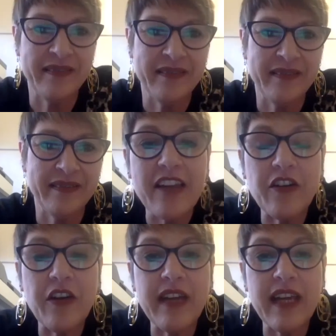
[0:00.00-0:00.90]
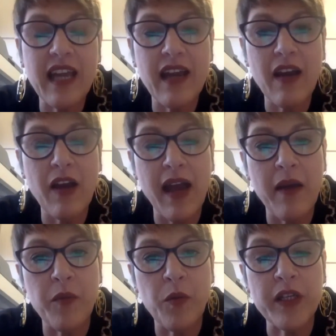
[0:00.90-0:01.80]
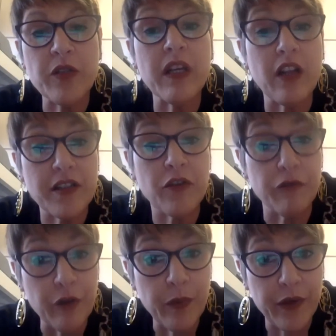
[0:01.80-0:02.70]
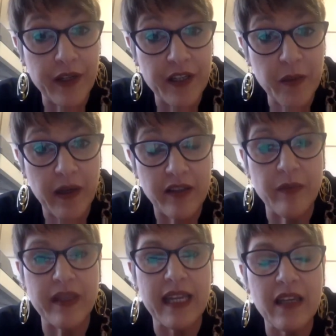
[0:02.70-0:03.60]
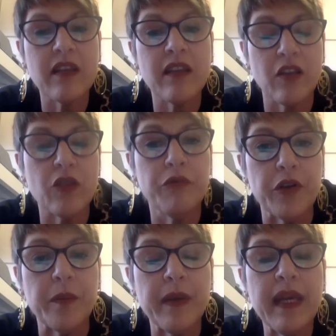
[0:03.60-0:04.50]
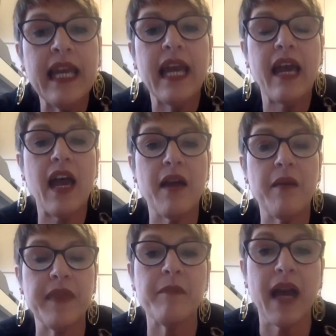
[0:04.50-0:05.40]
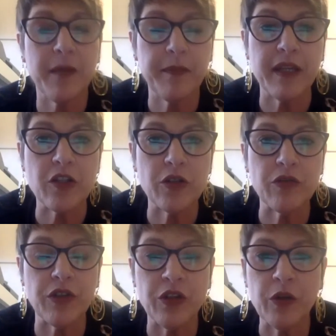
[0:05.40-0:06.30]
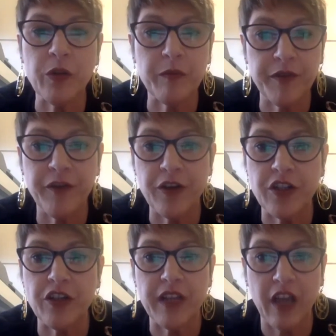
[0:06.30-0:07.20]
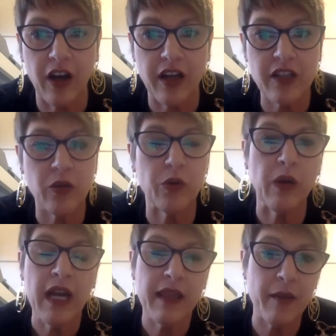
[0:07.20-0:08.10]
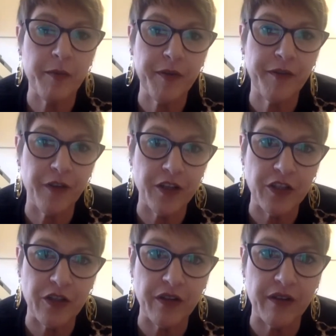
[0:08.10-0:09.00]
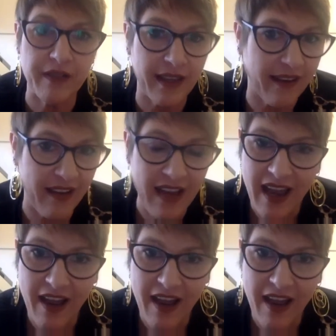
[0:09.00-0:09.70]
Absolutely. And, you know, um, we do a lot of group work as well. So within the group, um, there might be children who would prefer to do the art or they would prefer to do the